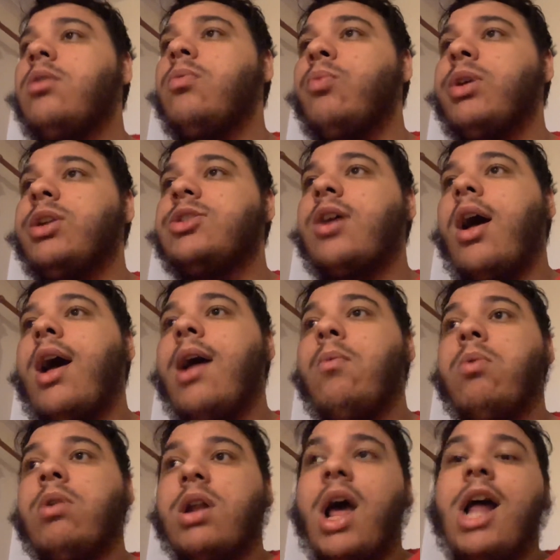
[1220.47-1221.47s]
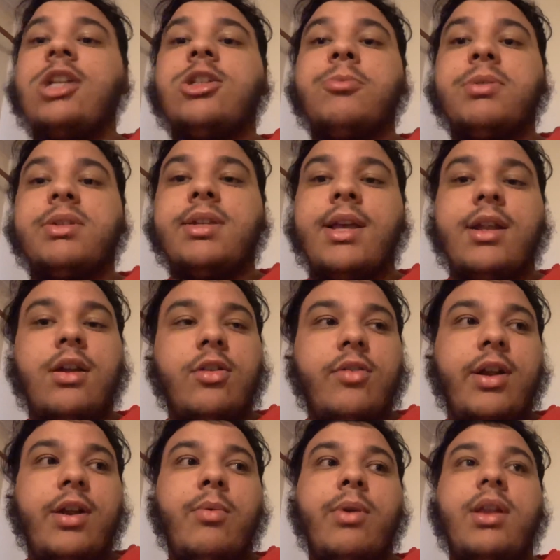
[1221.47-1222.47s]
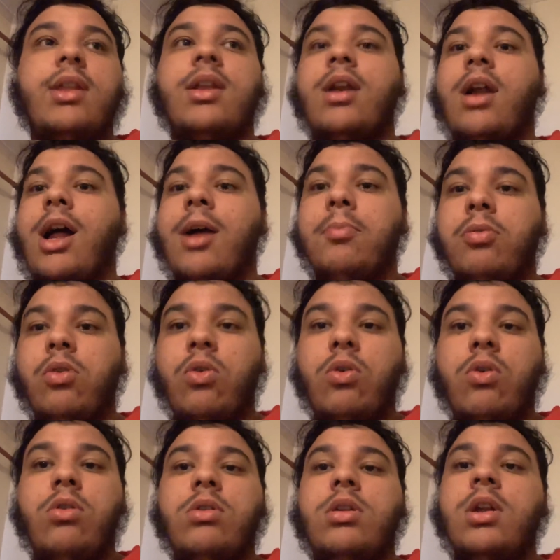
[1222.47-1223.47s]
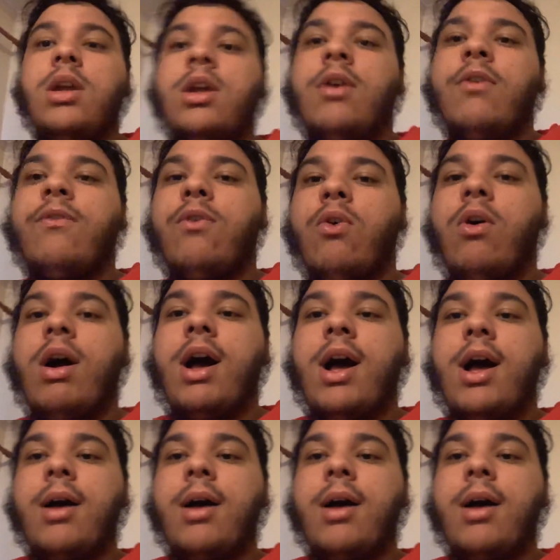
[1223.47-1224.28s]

which I 100% agree with, and I applaud for